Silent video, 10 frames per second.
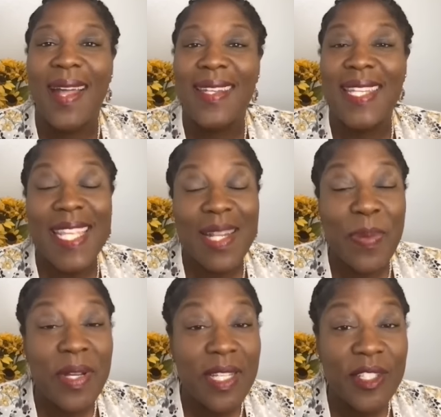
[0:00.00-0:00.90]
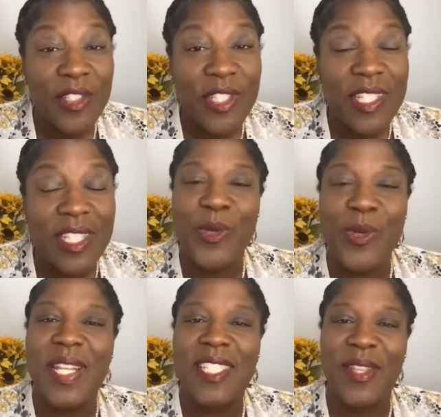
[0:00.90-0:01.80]
need a push to
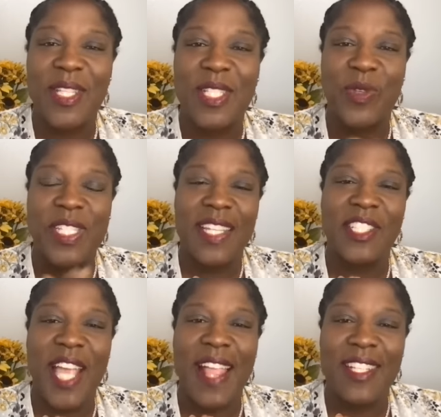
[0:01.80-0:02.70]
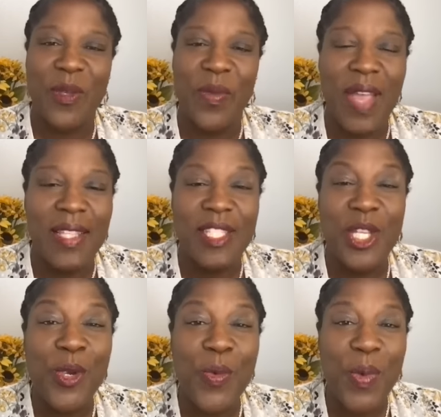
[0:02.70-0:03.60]
join us on this Reset Challenge. So we've got
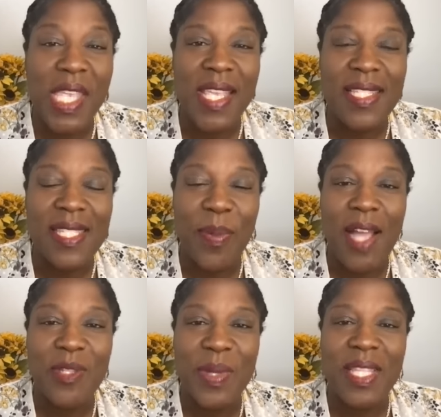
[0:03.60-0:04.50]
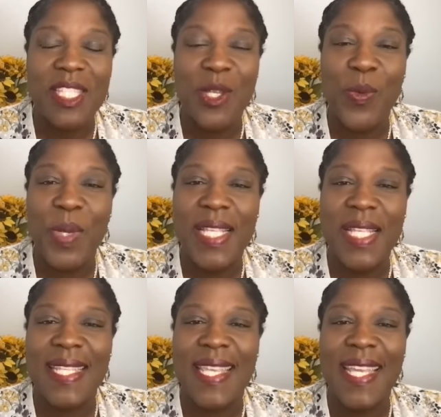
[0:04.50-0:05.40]
2 weeks, approximately 2 weeks,
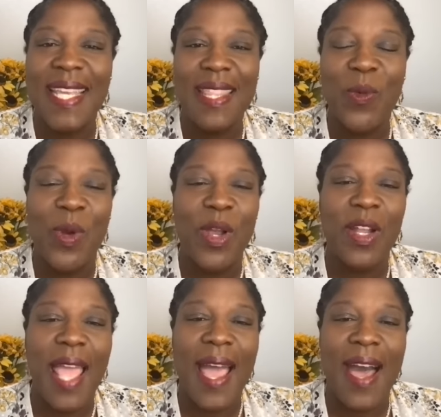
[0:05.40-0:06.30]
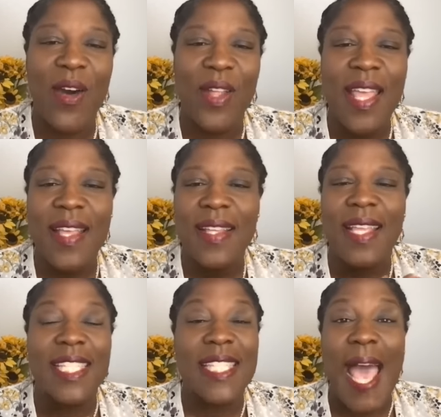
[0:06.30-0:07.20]
to get the word out.
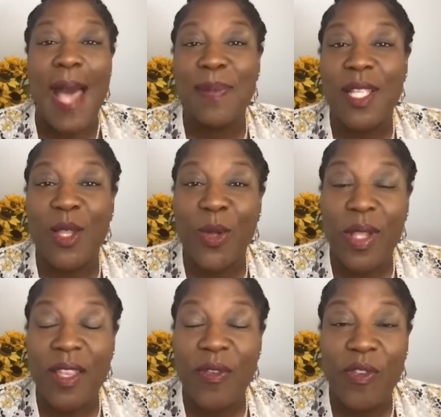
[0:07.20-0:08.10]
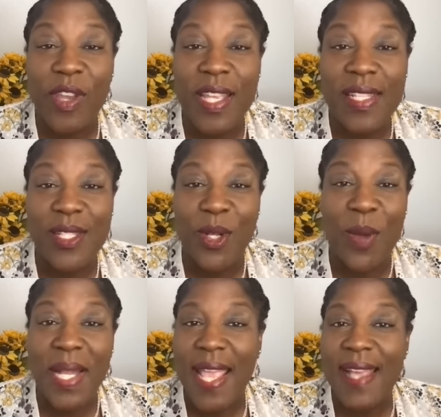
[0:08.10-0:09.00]
It's absolutely free, so
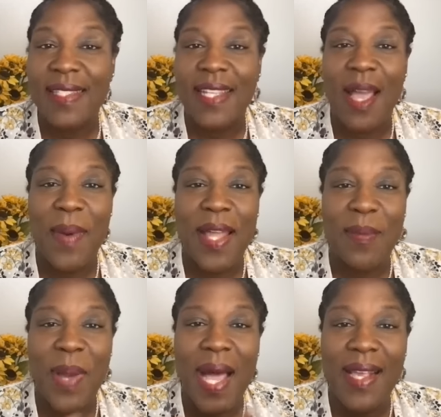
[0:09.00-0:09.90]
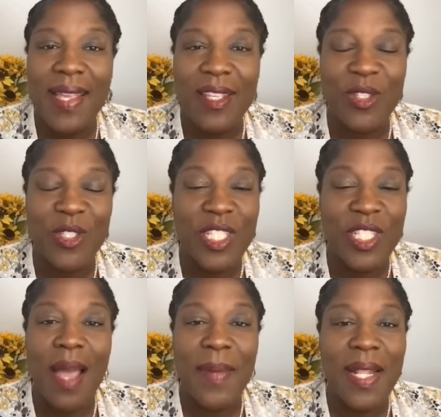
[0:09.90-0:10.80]
nobody has to come out of pocket. You're just
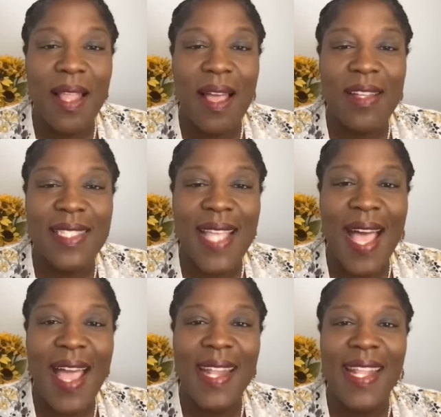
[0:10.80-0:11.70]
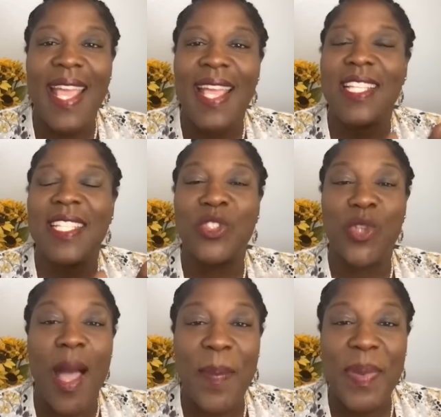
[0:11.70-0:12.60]
coming alongside,
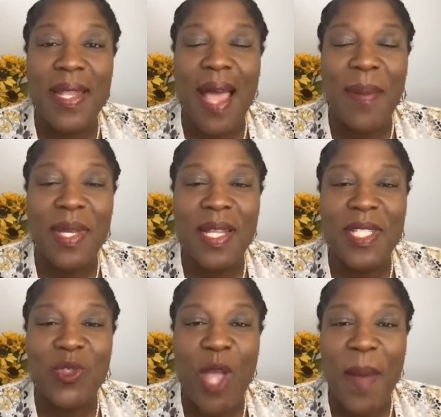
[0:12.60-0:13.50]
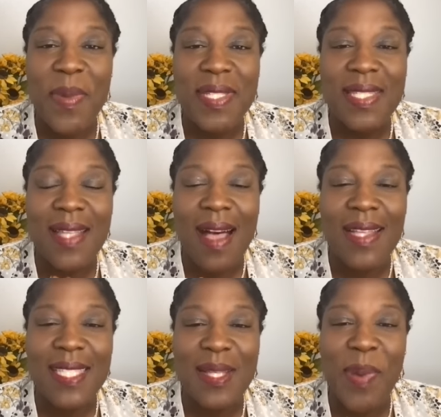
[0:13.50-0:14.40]
dropping. I'm going to be dropping
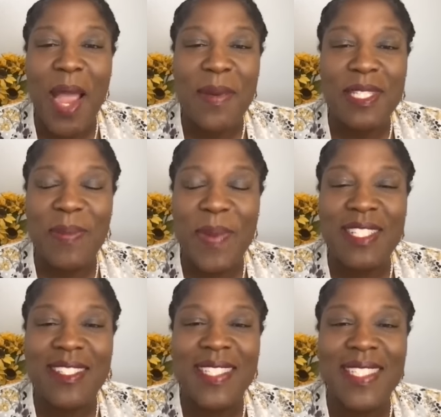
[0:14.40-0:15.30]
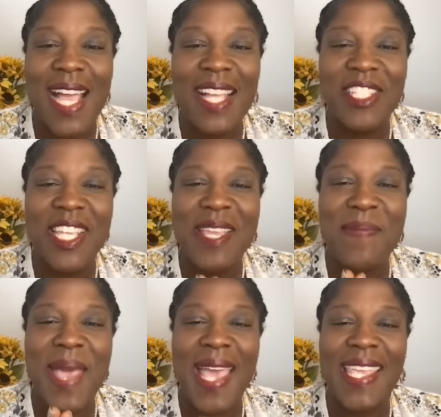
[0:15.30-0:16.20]
sauce and pirate specials, Natasha
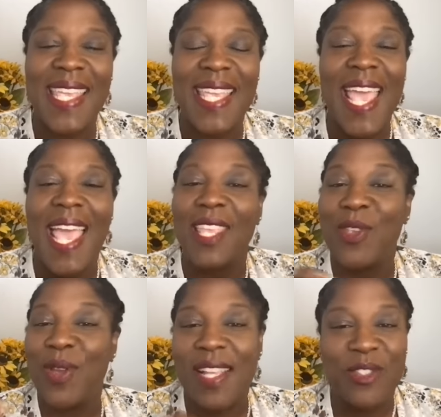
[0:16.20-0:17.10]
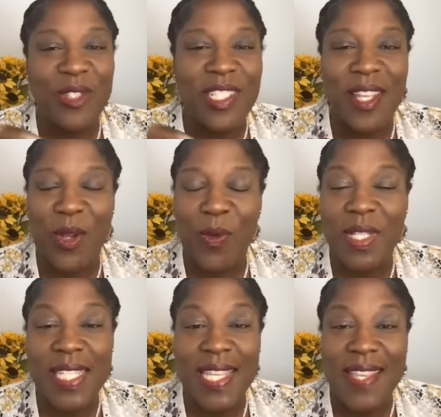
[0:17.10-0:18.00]
N. Mackey, and you guys are just going to
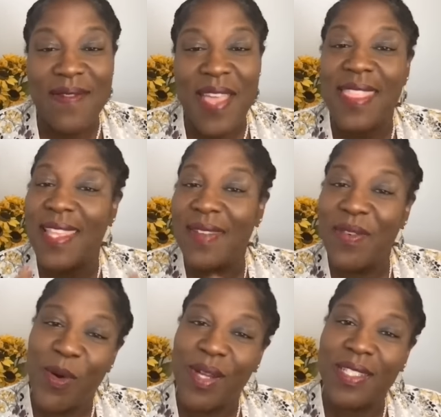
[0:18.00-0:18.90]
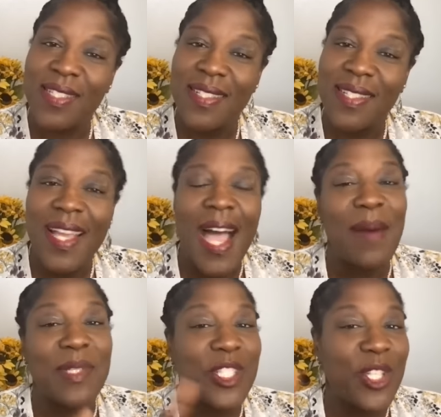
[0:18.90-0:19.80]
receive. And then, of course,
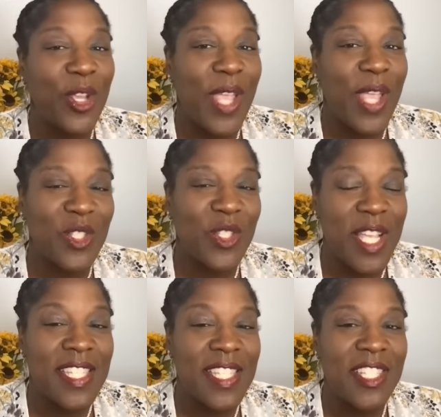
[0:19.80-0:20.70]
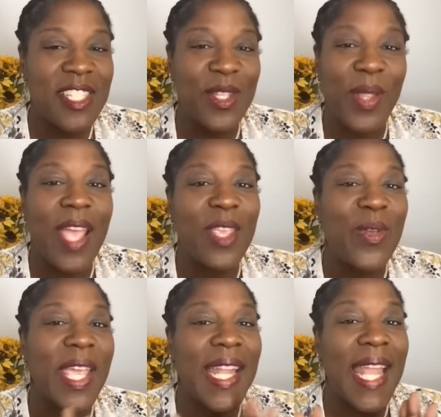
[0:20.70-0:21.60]
I'm going to show you how to transition so that you
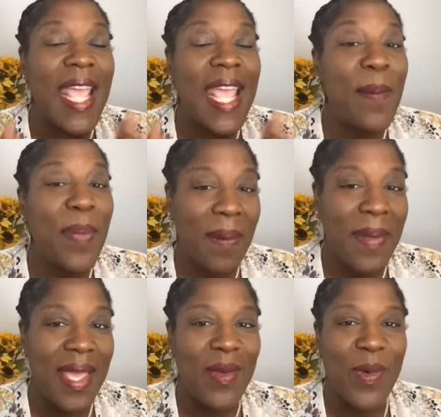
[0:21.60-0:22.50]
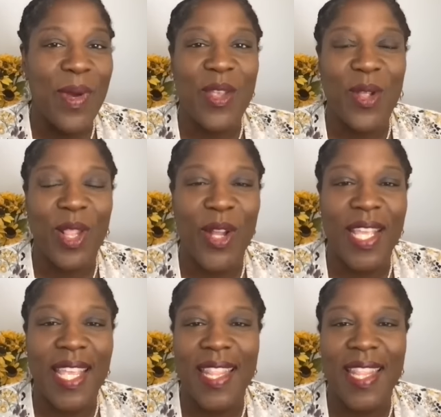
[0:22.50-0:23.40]
can implement what you're
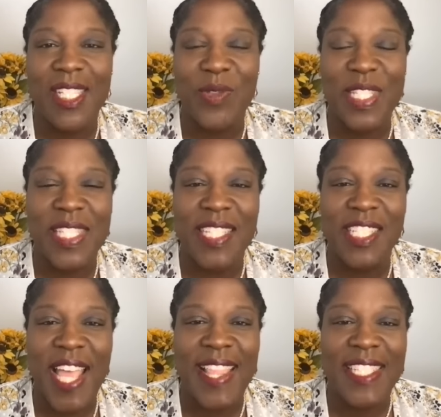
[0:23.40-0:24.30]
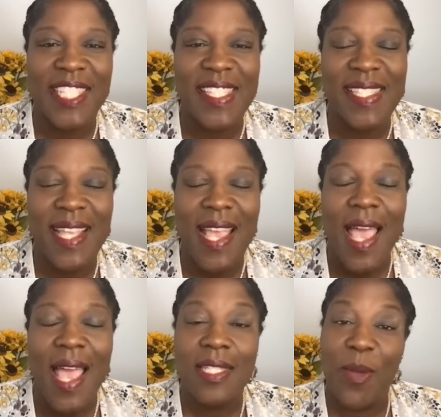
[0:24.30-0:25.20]
learning in these Reset Challenges.
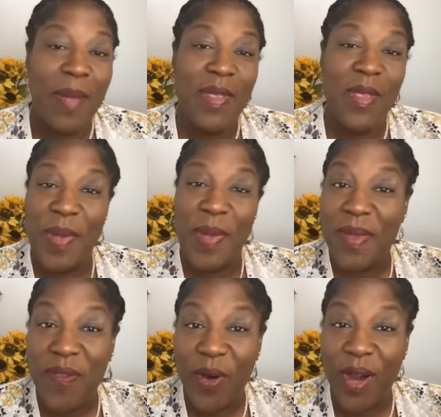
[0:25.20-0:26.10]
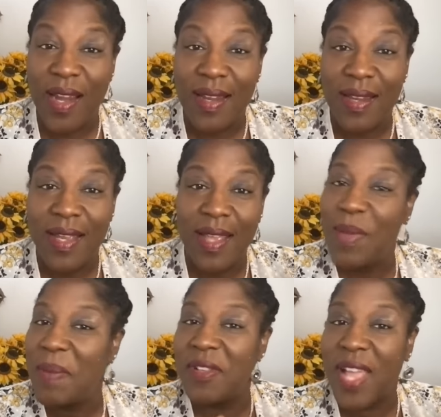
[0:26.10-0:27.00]
And so maybe you've been before and
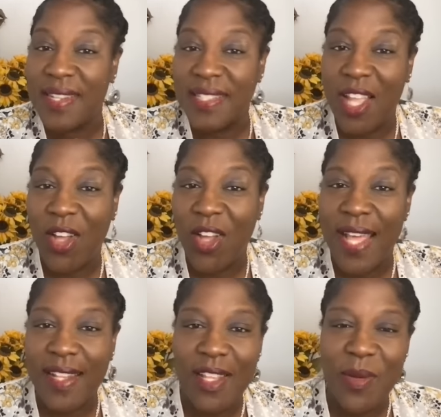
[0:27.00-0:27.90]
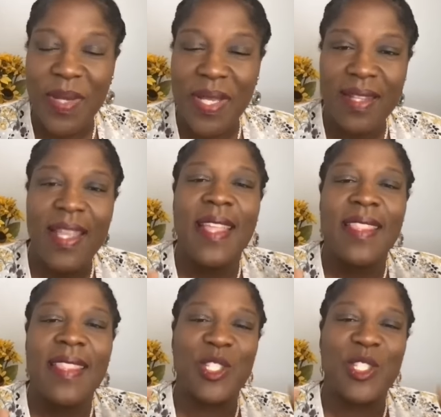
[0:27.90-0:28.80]
maybe you kind of stalled out a little bit.
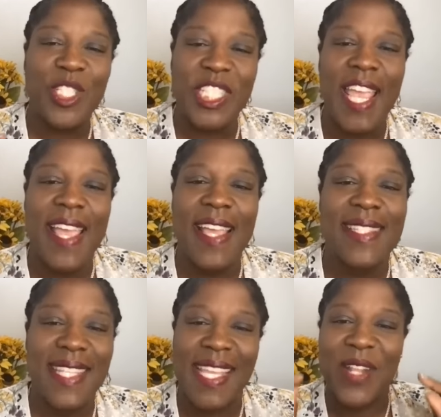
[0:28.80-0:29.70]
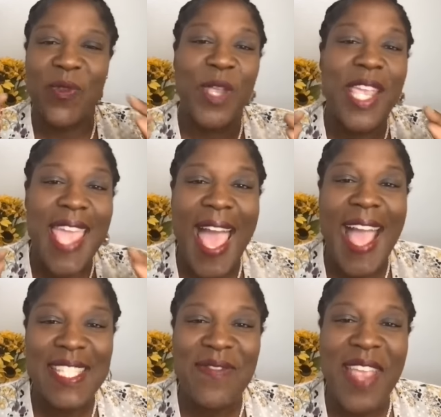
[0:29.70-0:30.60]
This is your chance to get
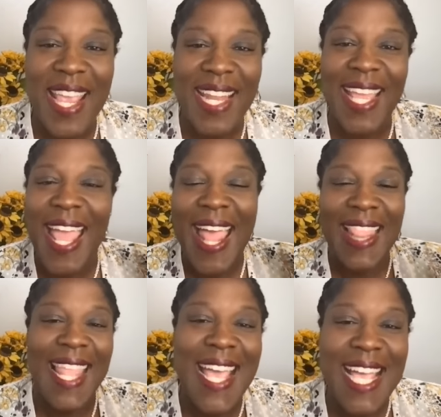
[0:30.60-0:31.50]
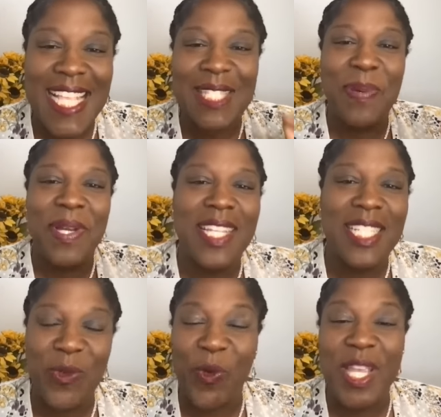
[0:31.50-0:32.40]
reactivated and let's
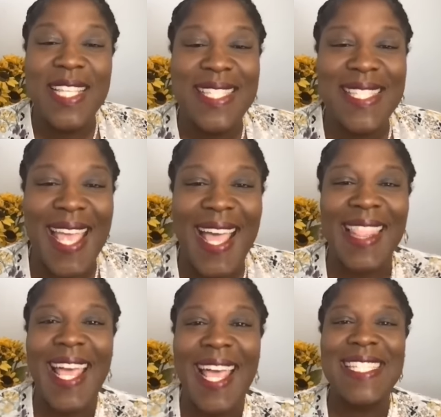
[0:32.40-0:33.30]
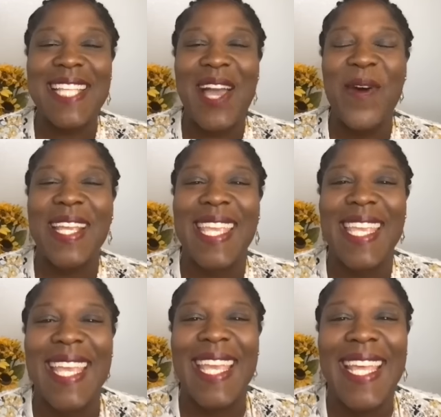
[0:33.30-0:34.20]
push reset. Let's go
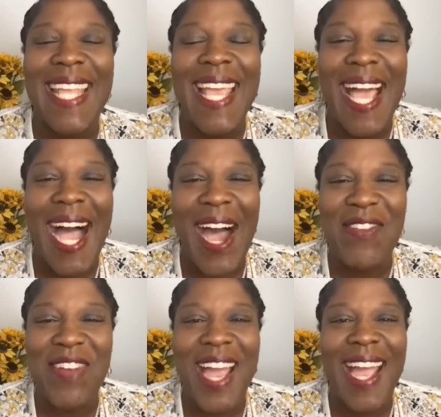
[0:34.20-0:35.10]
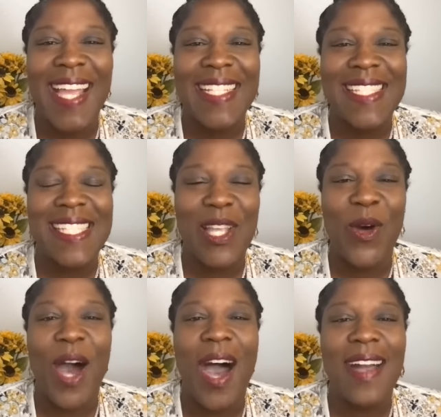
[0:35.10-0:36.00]
again. All right.
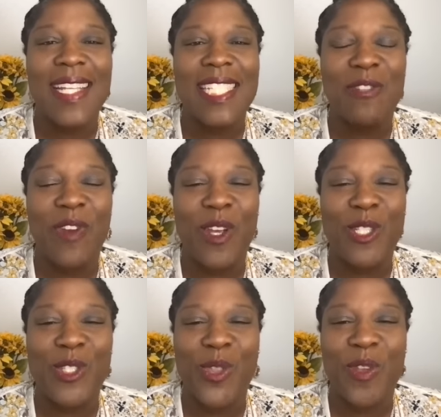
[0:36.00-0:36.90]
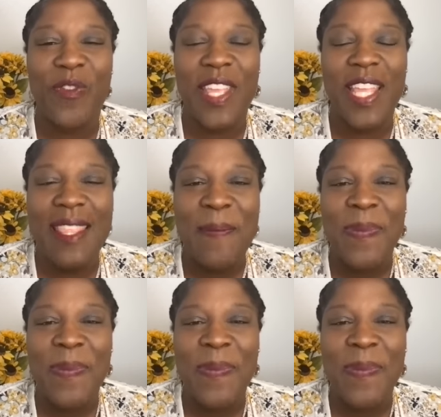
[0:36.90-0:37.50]
So August 1st through the 5th.